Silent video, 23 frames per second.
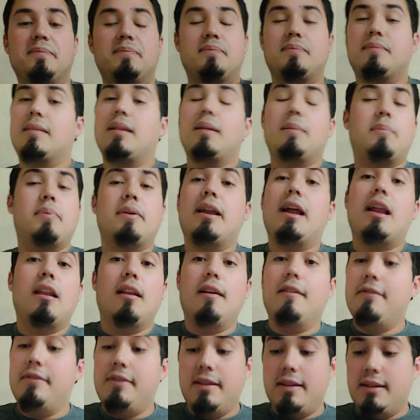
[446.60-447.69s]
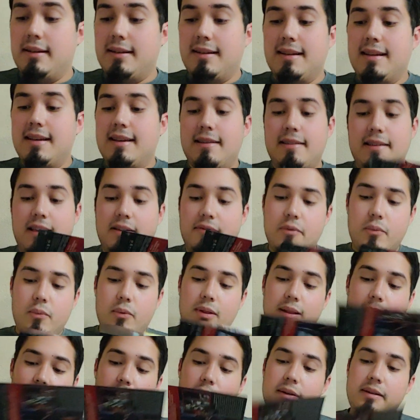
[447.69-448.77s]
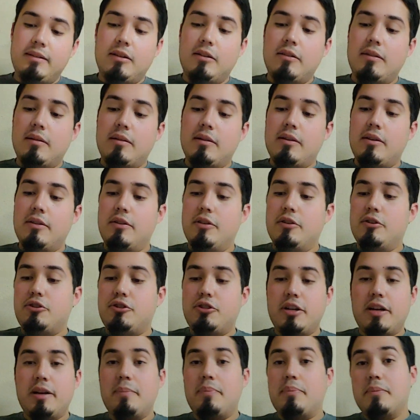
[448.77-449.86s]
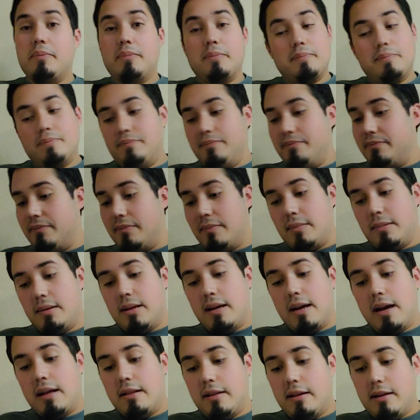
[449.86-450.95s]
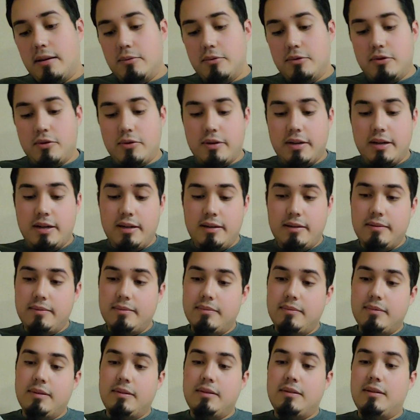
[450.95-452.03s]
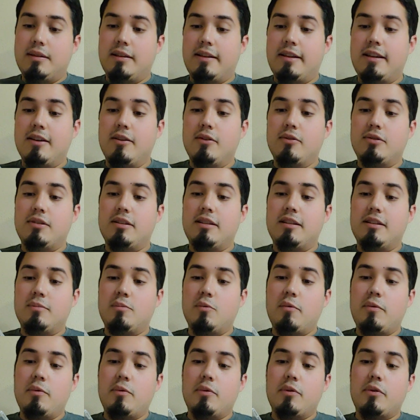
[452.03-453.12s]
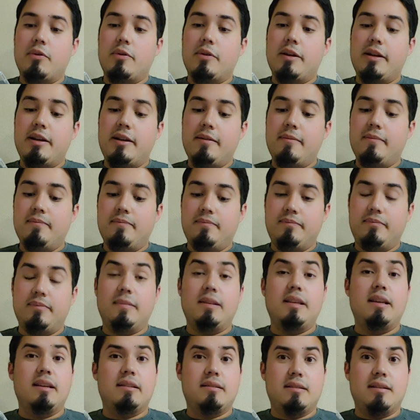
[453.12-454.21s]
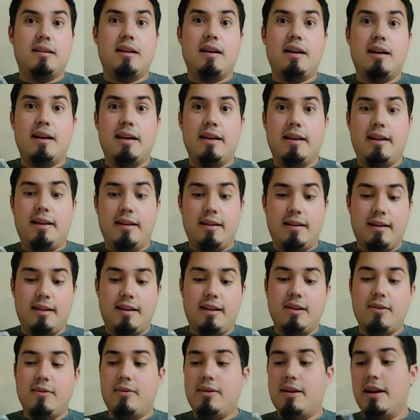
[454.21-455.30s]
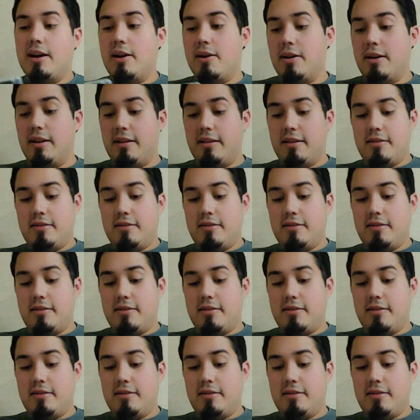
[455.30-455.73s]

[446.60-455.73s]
I loved it. Even when the movie's on the ship, I thought it was great. The kills in this movie were great. He has a high kill count in this one.